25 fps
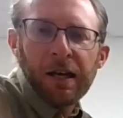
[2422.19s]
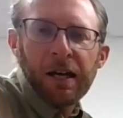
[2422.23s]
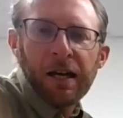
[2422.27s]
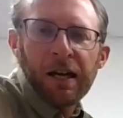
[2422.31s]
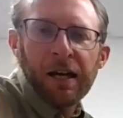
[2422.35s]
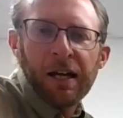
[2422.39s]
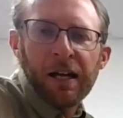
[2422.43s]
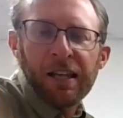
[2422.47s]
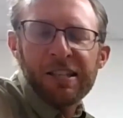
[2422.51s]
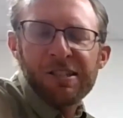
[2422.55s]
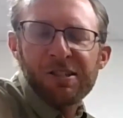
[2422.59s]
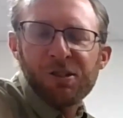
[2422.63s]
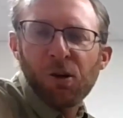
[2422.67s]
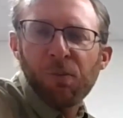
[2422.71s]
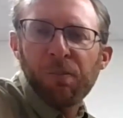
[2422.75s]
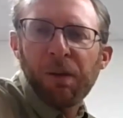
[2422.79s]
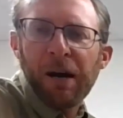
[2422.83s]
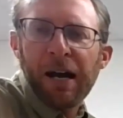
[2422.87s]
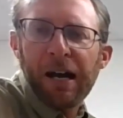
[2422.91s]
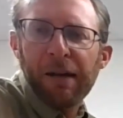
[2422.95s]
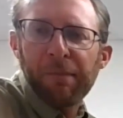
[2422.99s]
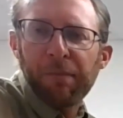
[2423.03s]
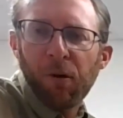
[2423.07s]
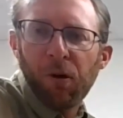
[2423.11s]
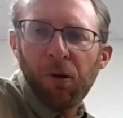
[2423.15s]
Let's go
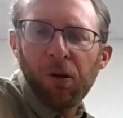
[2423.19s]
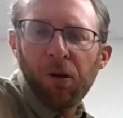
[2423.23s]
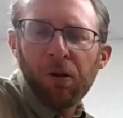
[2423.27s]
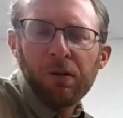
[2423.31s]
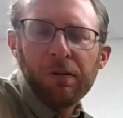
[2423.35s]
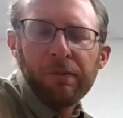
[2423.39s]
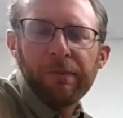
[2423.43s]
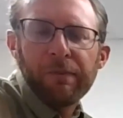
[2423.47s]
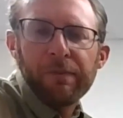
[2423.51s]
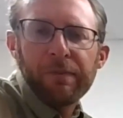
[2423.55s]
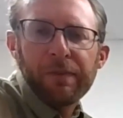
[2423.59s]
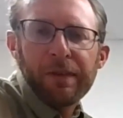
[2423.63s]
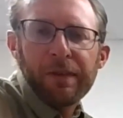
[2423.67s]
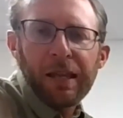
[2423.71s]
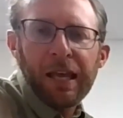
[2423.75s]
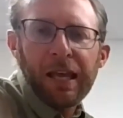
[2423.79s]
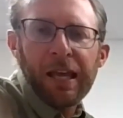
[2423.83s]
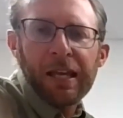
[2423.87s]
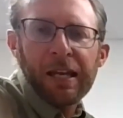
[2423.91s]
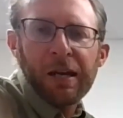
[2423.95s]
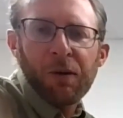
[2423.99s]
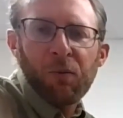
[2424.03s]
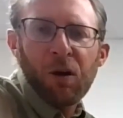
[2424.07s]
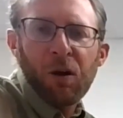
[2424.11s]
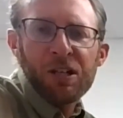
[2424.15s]
buy a bull,
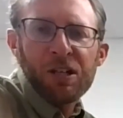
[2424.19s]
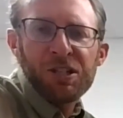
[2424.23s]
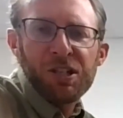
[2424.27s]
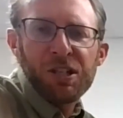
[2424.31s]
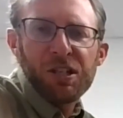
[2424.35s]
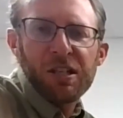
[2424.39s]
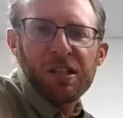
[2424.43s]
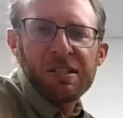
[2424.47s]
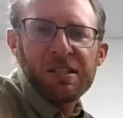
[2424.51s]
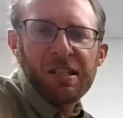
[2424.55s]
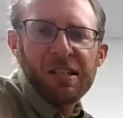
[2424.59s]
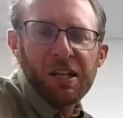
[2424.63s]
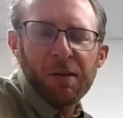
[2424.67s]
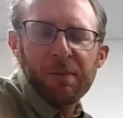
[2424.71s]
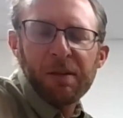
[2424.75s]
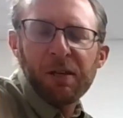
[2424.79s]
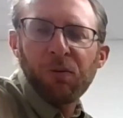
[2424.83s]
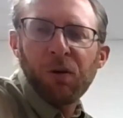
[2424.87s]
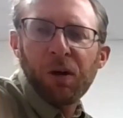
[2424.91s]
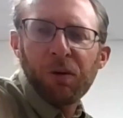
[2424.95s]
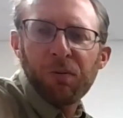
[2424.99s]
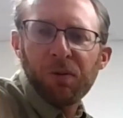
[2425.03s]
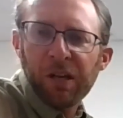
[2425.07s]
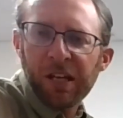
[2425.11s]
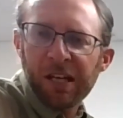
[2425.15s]
and I want you to tell me
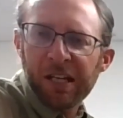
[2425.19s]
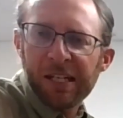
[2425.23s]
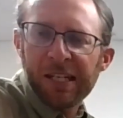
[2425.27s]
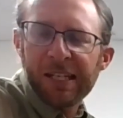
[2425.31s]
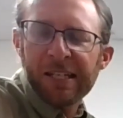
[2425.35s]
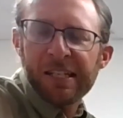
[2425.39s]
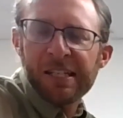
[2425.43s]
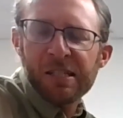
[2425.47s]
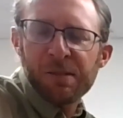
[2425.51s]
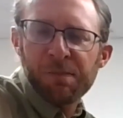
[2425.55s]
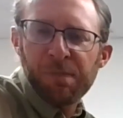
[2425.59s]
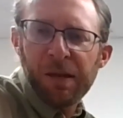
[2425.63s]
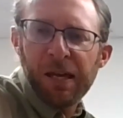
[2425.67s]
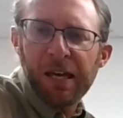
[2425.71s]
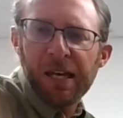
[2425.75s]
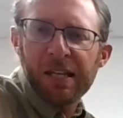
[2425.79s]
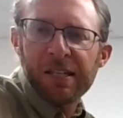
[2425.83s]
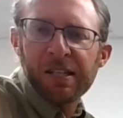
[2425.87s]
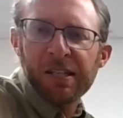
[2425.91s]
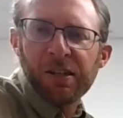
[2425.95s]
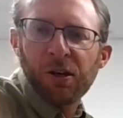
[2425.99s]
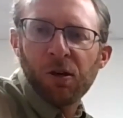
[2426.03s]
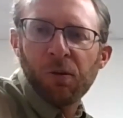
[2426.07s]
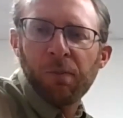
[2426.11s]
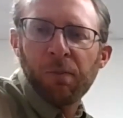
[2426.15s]
what we're going to need to spend
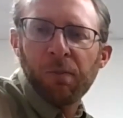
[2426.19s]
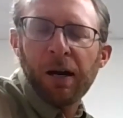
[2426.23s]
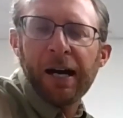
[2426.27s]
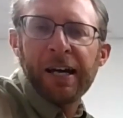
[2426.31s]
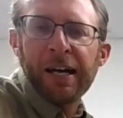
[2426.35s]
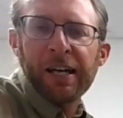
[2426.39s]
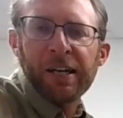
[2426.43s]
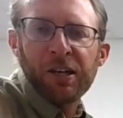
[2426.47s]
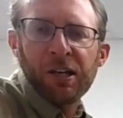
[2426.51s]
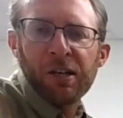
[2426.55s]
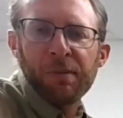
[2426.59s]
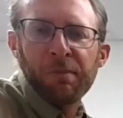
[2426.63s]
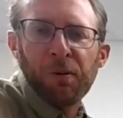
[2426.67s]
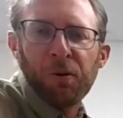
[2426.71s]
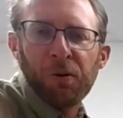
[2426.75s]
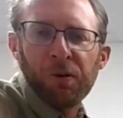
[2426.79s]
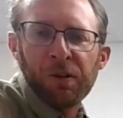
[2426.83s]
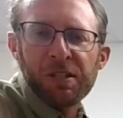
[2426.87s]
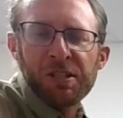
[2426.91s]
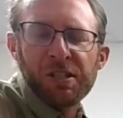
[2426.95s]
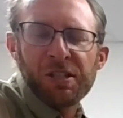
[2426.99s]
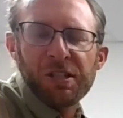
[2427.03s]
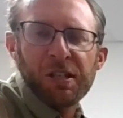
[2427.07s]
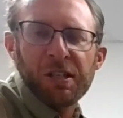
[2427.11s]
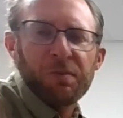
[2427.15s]
to go buy a good bull
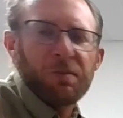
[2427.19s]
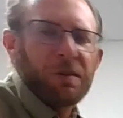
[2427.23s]
this year.